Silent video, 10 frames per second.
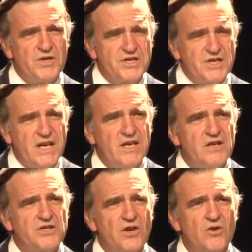has taken
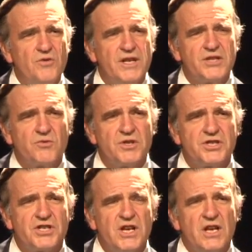his own
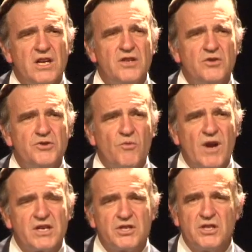interests in new
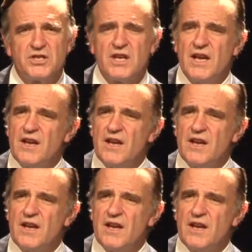directions,